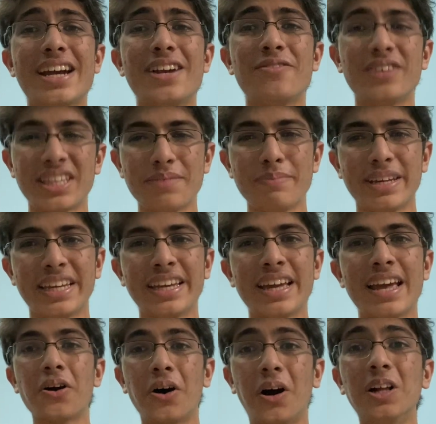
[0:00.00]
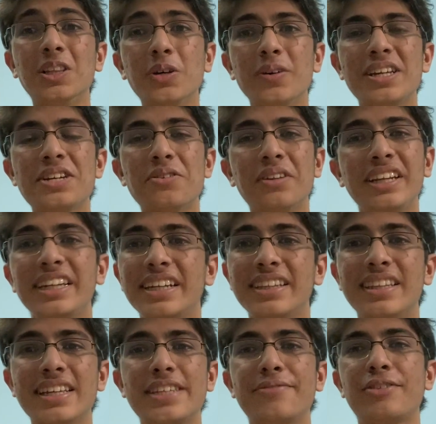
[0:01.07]
with me, although he only did
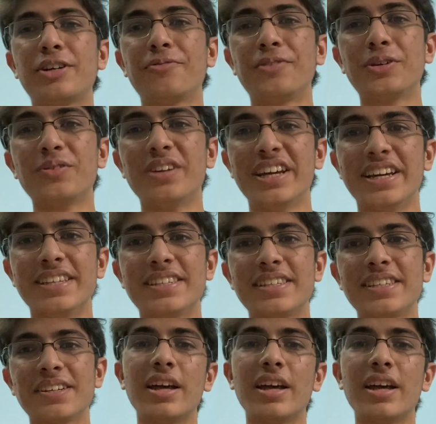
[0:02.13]
this for a few days.